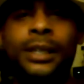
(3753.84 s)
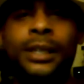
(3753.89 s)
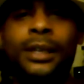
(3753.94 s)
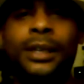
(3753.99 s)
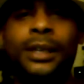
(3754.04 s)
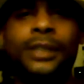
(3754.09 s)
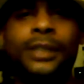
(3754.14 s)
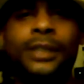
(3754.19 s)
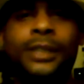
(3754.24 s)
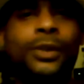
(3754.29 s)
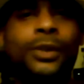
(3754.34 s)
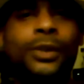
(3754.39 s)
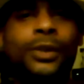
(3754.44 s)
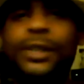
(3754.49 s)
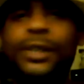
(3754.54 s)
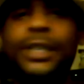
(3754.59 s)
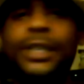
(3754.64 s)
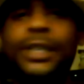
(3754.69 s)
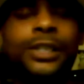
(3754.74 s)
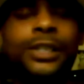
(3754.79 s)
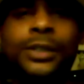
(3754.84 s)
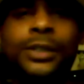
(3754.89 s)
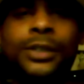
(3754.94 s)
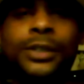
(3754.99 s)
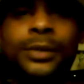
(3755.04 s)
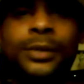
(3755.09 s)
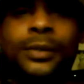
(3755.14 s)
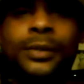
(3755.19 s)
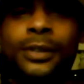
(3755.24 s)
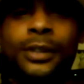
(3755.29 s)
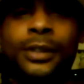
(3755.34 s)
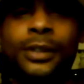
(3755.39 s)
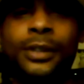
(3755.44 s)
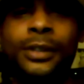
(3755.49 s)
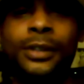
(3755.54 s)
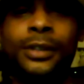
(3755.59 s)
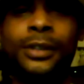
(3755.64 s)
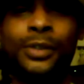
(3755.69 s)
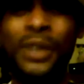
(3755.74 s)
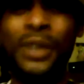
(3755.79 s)
That's all you need to do.
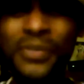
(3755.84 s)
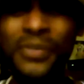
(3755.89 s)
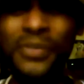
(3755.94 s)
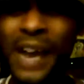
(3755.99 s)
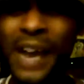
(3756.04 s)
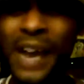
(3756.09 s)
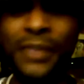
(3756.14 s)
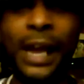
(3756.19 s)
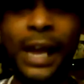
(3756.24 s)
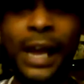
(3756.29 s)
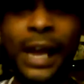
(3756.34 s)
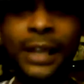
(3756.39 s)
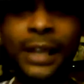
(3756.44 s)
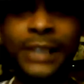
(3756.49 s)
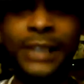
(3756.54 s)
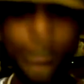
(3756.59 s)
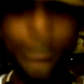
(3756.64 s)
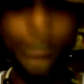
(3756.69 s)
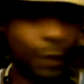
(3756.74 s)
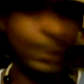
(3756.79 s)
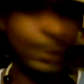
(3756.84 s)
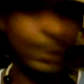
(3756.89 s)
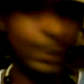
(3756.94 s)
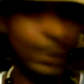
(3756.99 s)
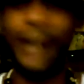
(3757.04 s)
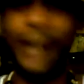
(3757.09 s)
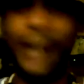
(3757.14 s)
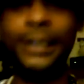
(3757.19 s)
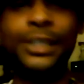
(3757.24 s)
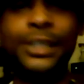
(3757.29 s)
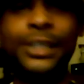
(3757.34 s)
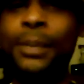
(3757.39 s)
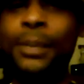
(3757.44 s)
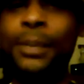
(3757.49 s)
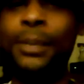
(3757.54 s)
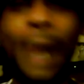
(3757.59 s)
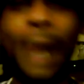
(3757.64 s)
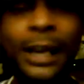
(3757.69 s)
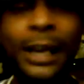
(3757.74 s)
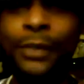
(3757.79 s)
$25. I know you got it in your
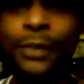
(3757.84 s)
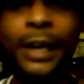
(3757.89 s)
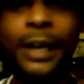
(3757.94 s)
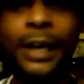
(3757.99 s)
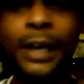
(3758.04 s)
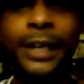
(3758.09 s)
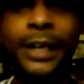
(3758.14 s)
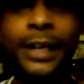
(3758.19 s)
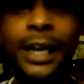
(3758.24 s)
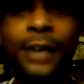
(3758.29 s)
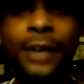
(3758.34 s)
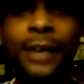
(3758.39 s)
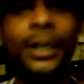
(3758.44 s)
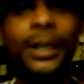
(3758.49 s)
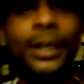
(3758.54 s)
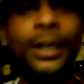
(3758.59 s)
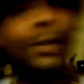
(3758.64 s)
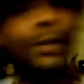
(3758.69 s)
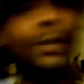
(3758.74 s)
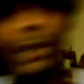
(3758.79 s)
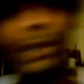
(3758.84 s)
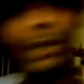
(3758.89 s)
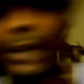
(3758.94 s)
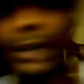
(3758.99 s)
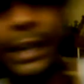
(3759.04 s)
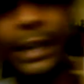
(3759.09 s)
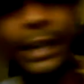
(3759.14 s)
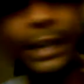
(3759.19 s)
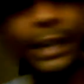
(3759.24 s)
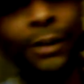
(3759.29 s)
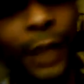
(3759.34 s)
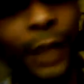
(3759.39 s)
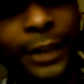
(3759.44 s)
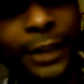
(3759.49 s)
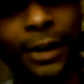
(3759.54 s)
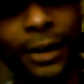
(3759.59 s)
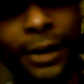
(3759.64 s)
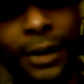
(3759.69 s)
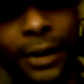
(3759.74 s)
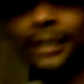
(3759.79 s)
pocket right now. Put it out that credit
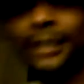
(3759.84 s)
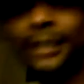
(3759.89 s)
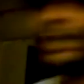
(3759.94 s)
card.